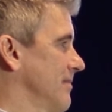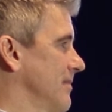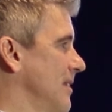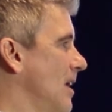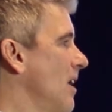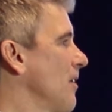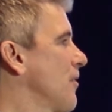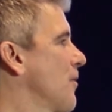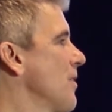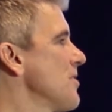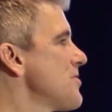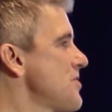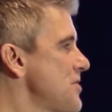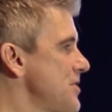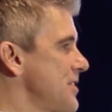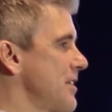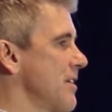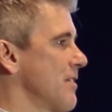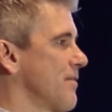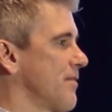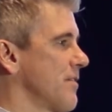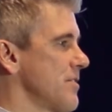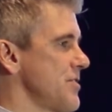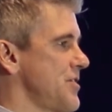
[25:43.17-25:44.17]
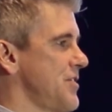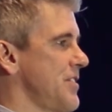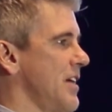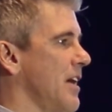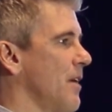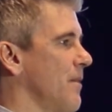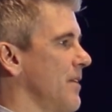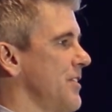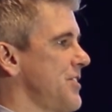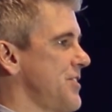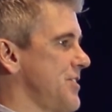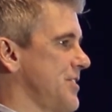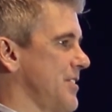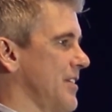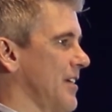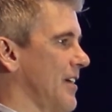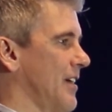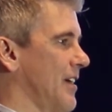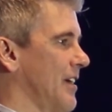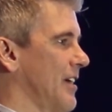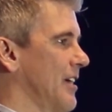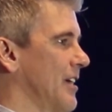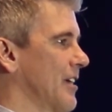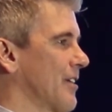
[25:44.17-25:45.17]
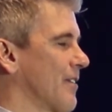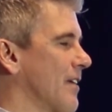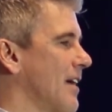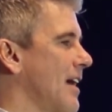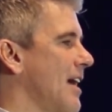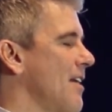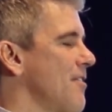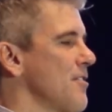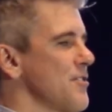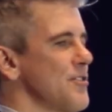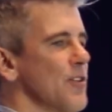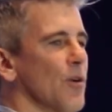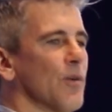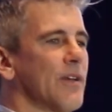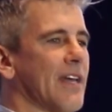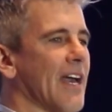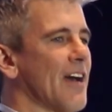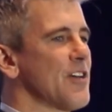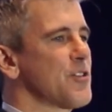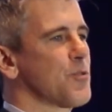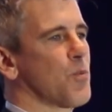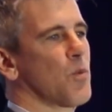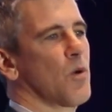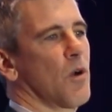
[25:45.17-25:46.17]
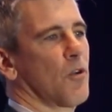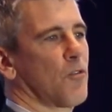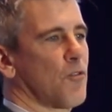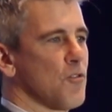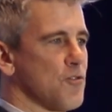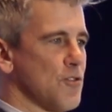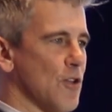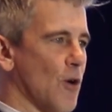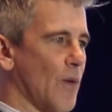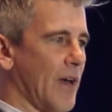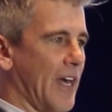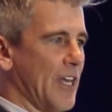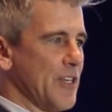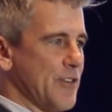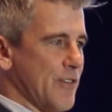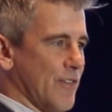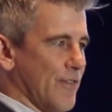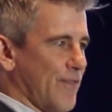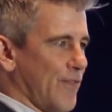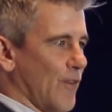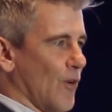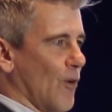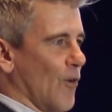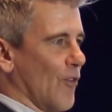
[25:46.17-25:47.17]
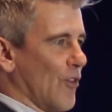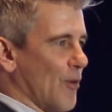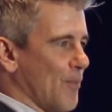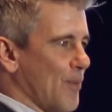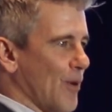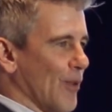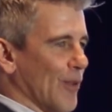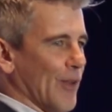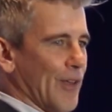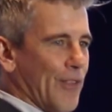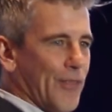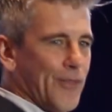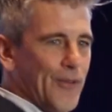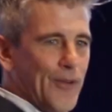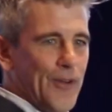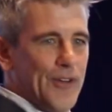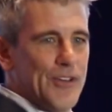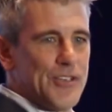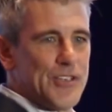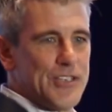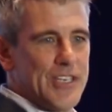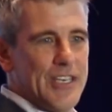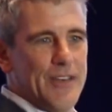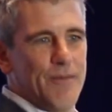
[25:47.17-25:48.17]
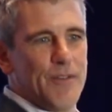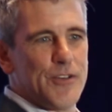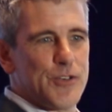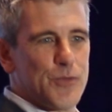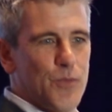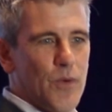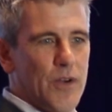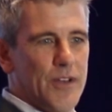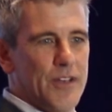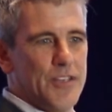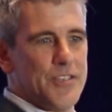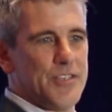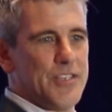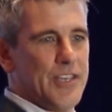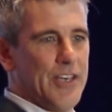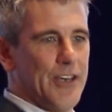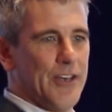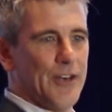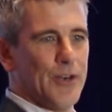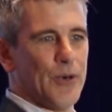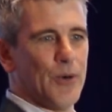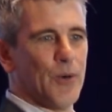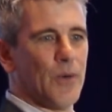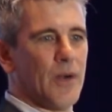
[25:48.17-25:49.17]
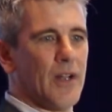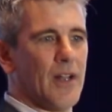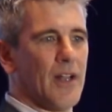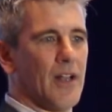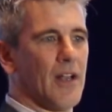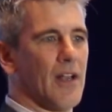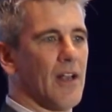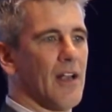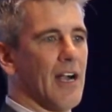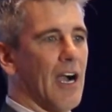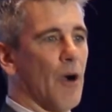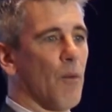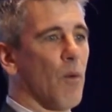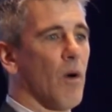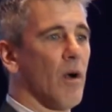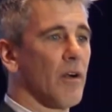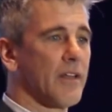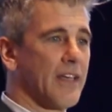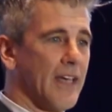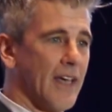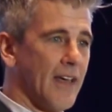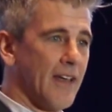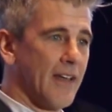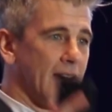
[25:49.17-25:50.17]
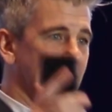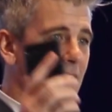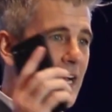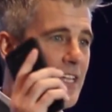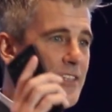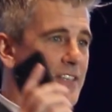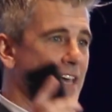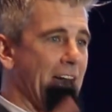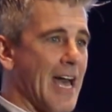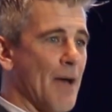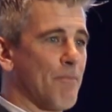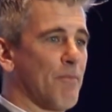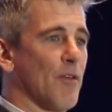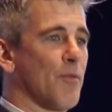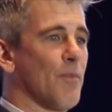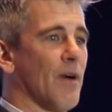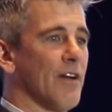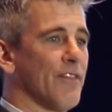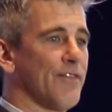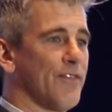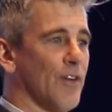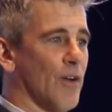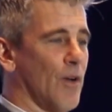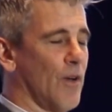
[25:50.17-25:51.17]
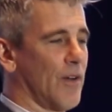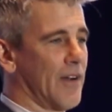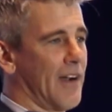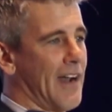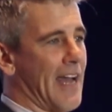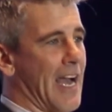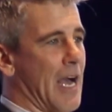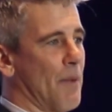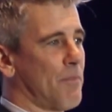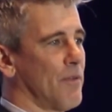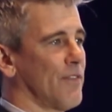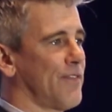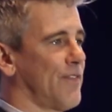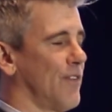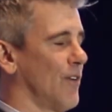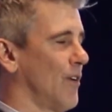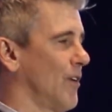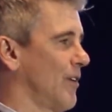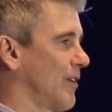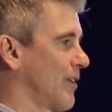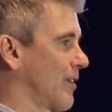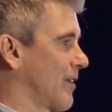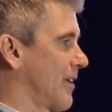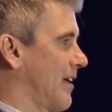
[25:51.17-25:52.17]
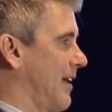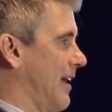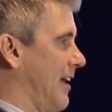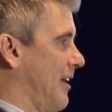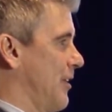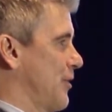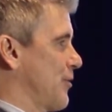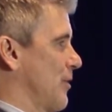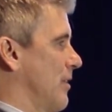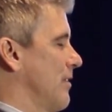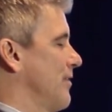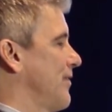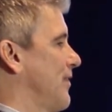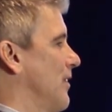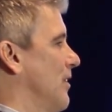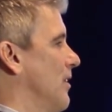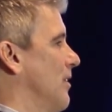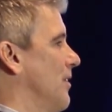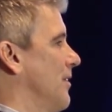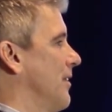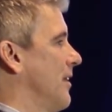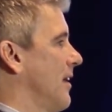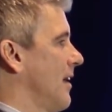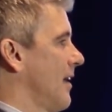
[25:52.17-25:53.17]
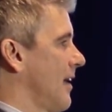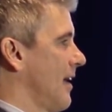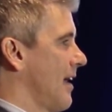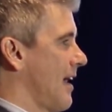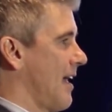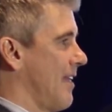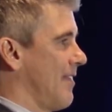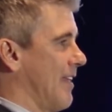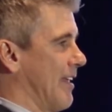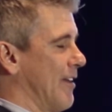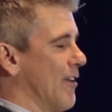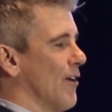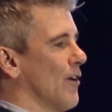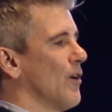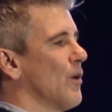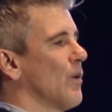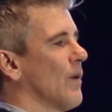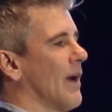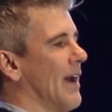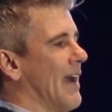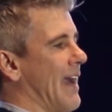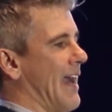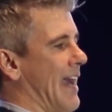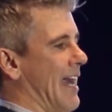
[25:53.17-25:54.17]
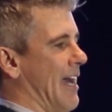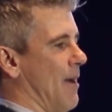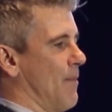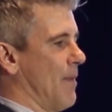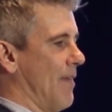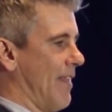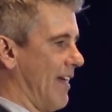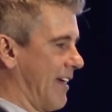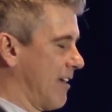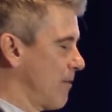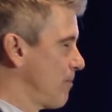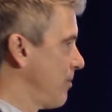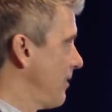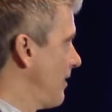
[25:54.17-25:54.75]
Oh, Chris is here for his sandwich, right? There's no guesswork, there's no ancient phone. They're pulling through to see which one is you. I walk in, I tap with my phone, an Apple phone or an Android phone, and they know who I am, and they can,